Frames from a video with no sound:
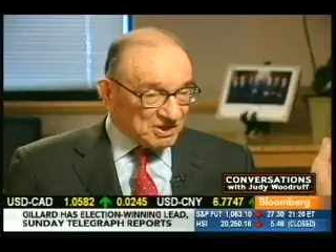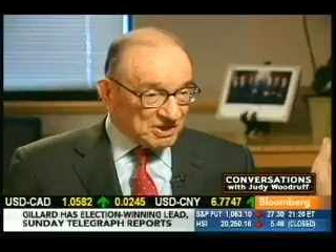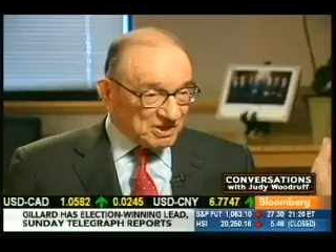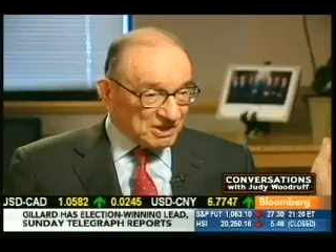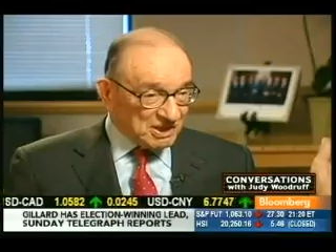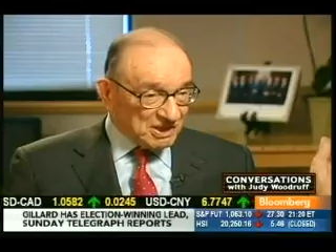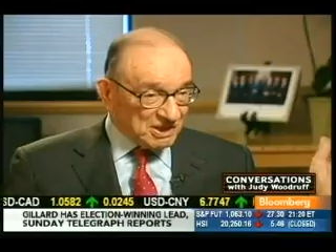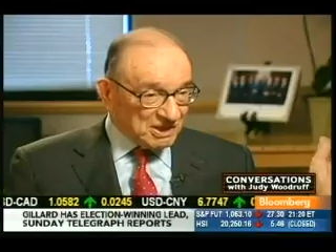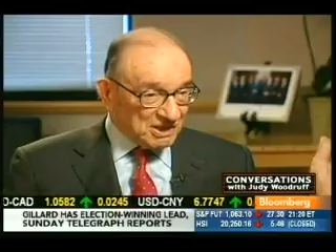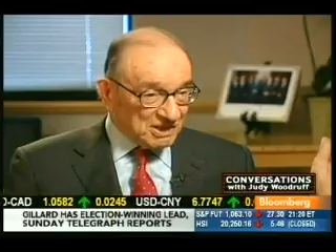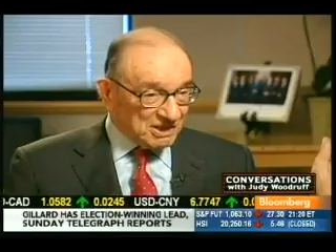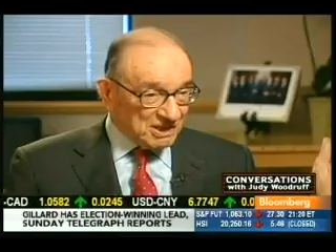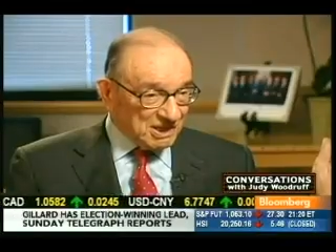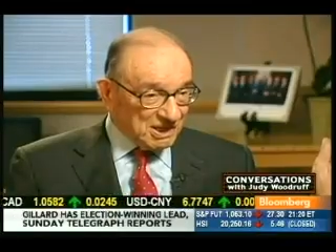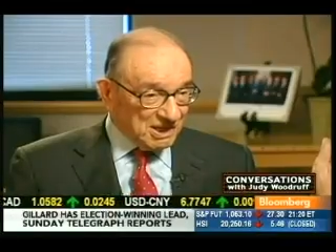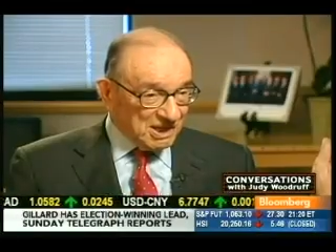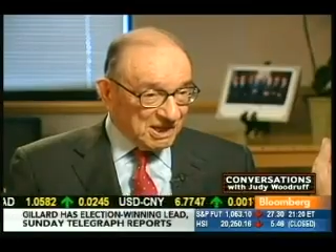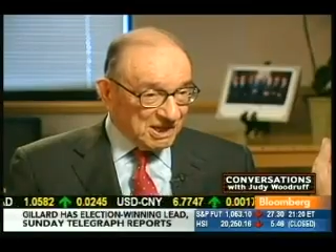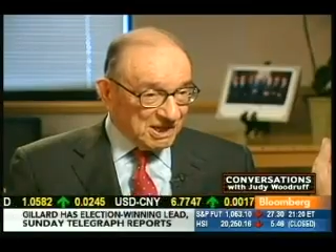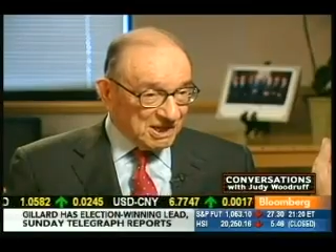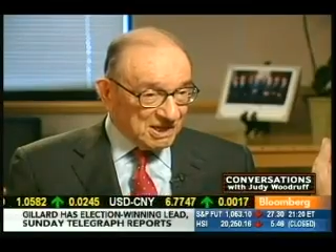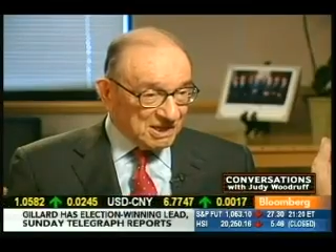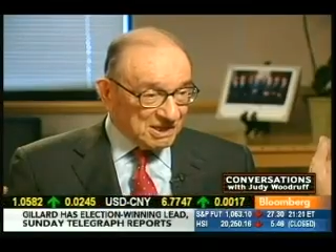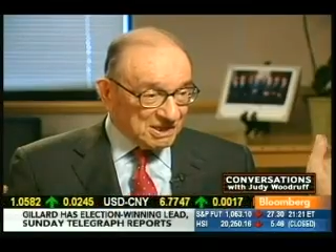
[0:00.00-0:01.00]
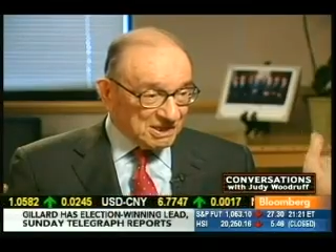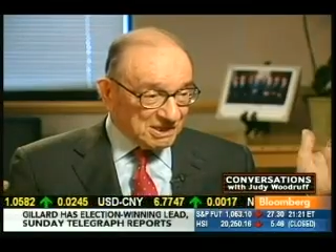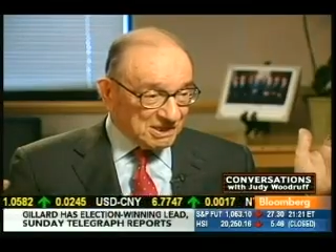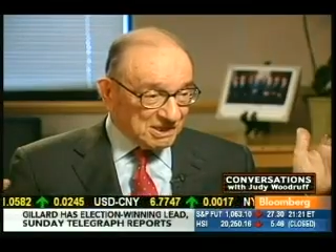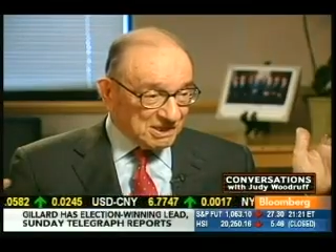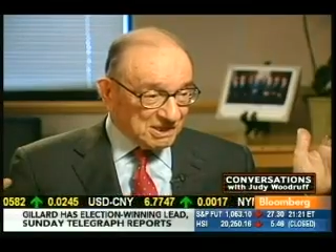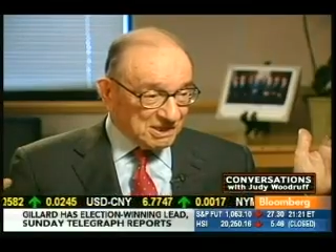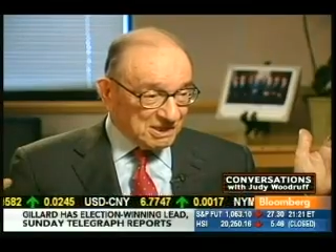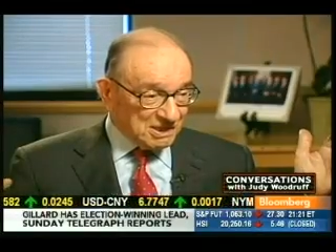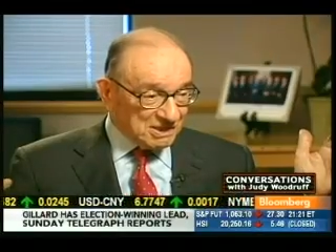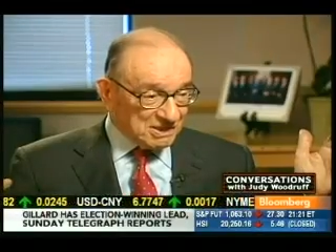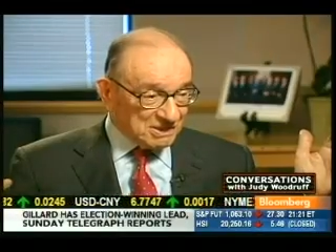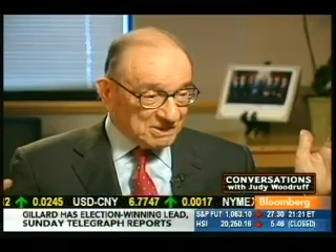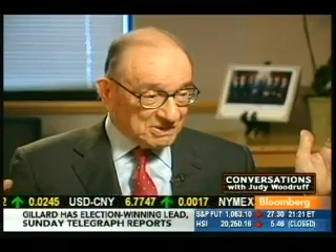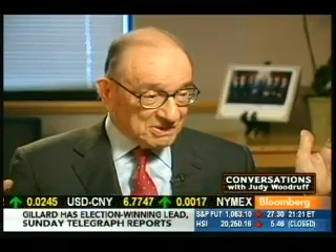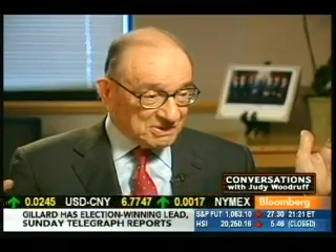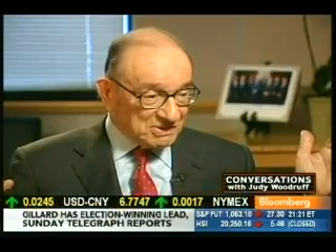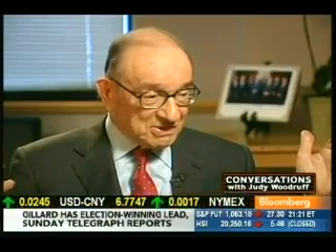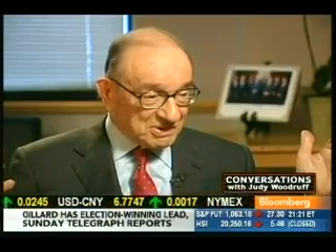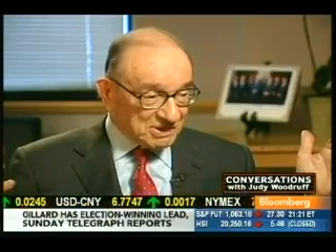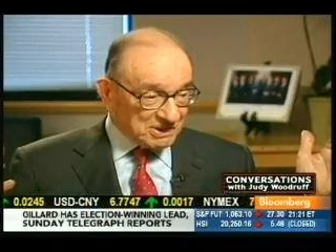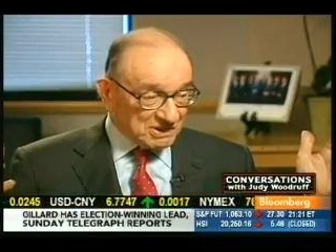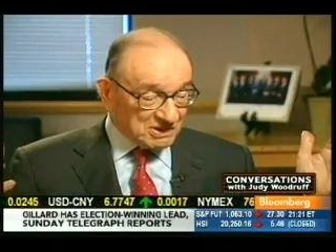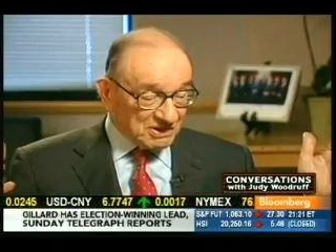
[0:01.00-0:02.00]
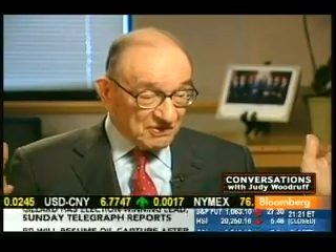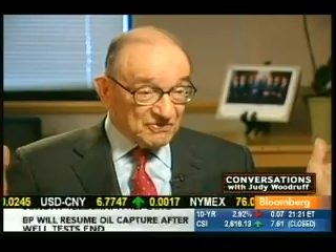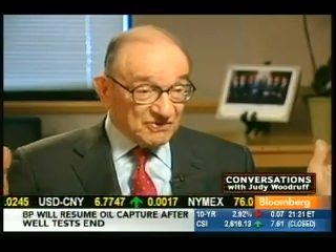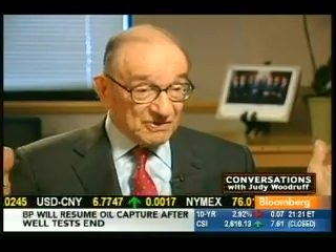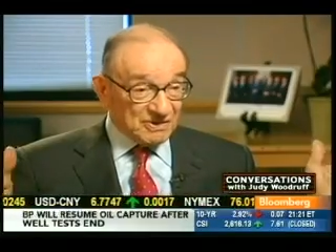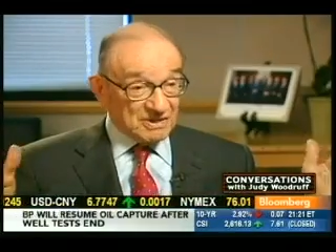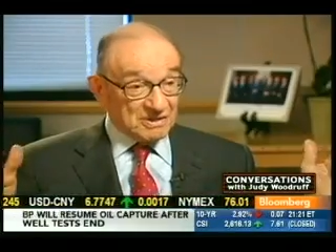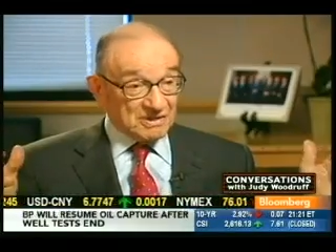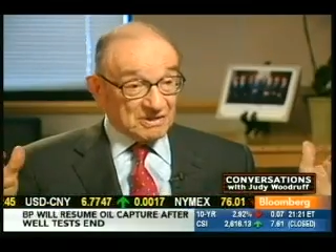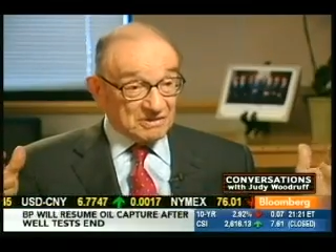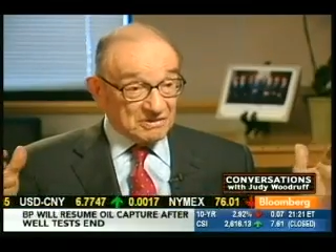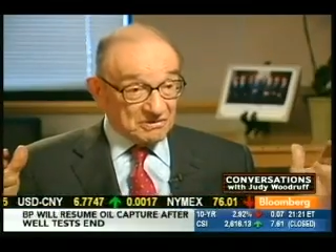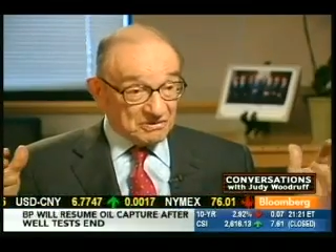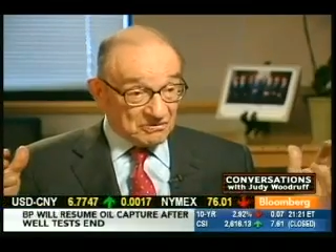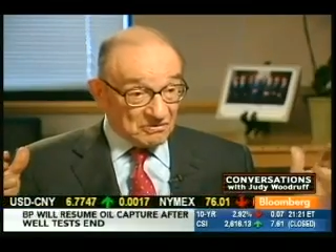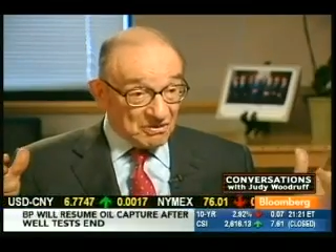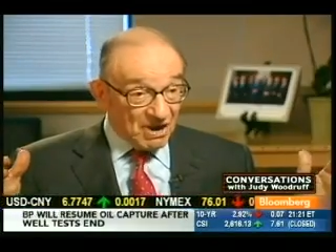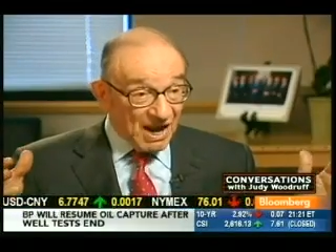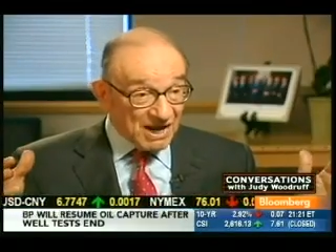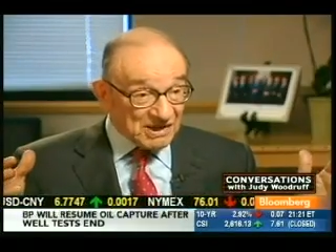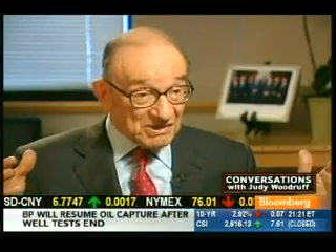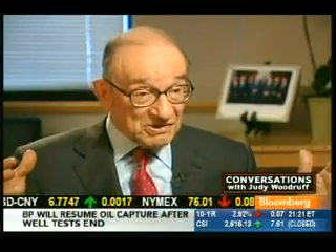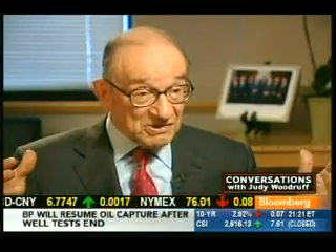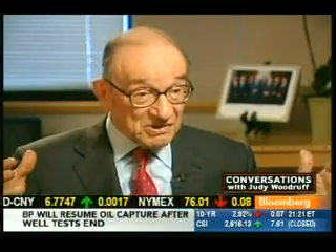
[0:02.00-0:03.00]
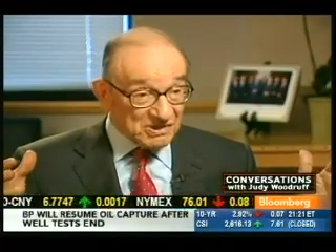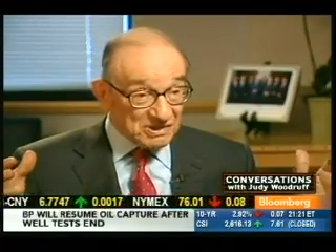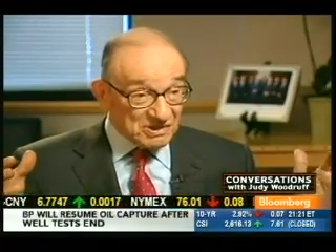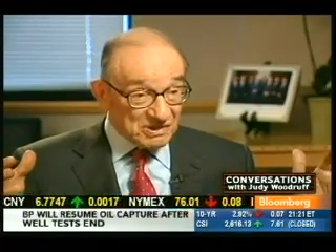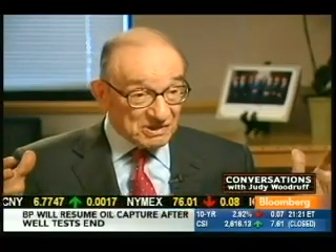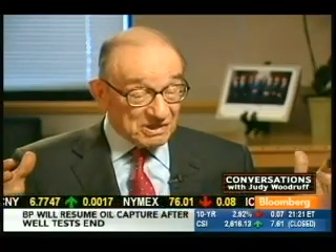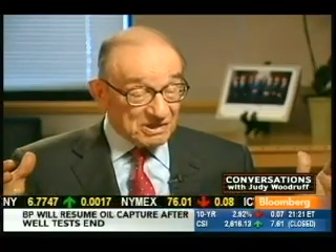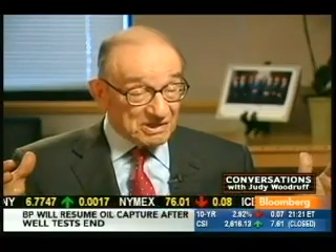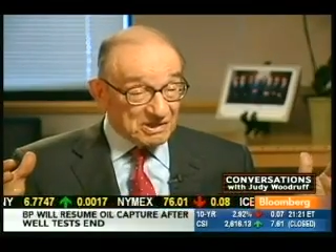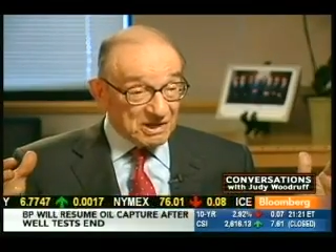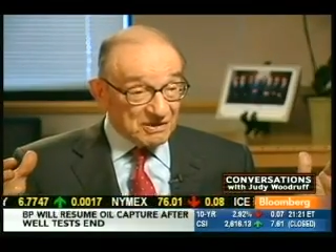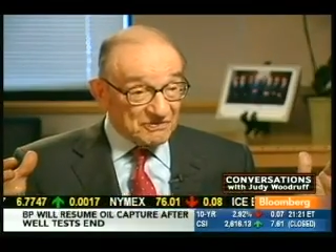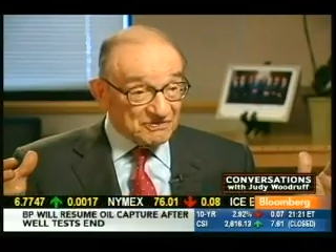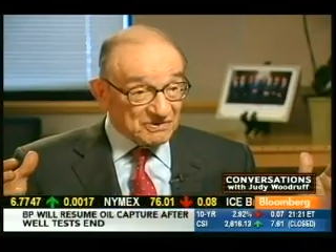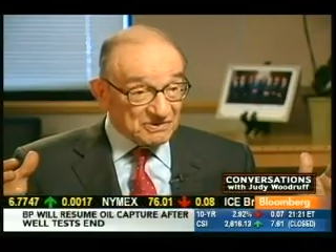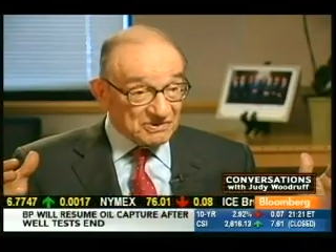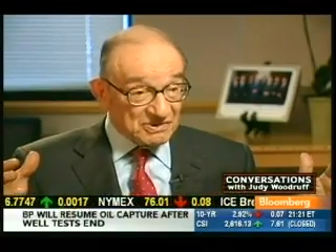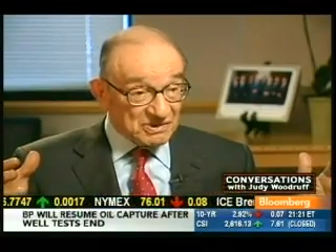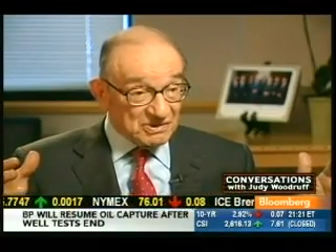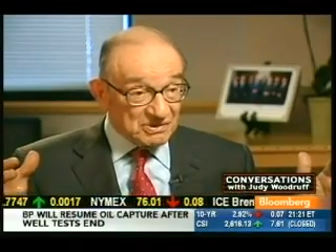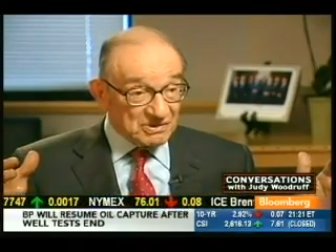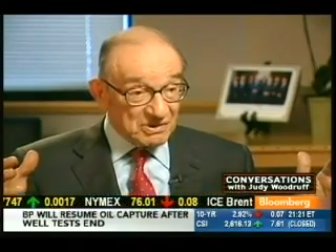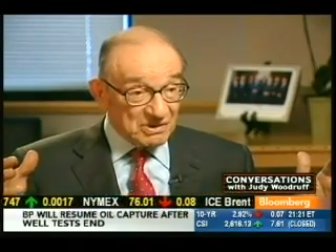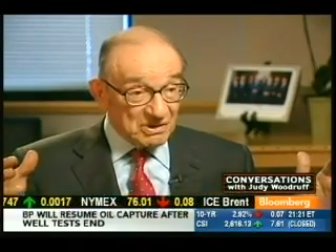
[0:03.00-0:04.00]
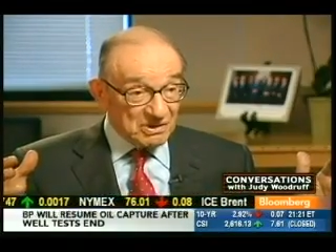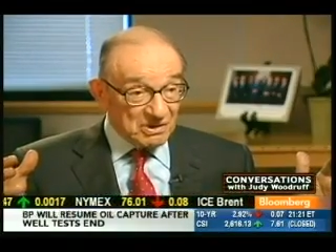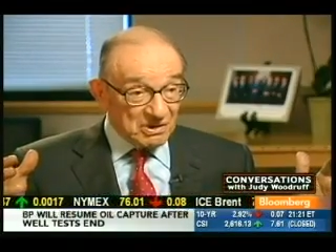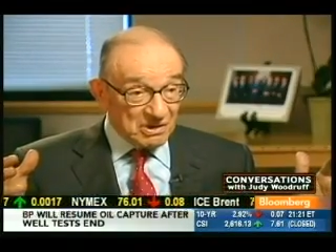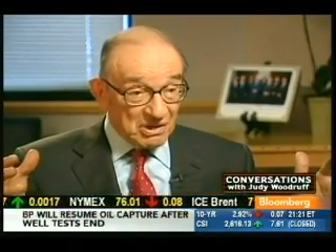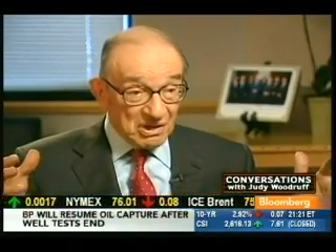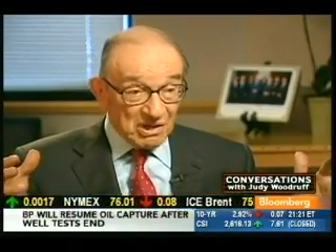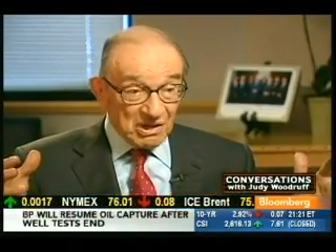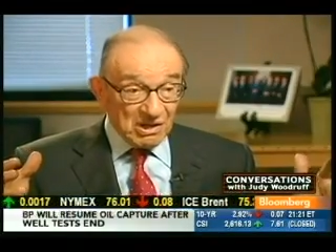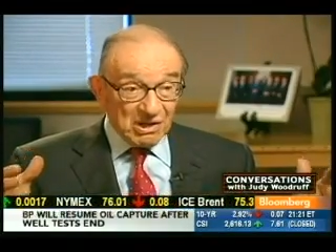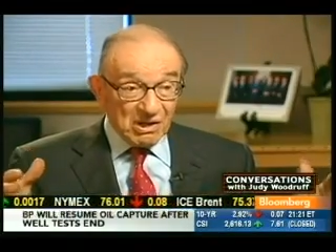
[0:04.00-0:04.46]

basically a significant contraction in the deficit?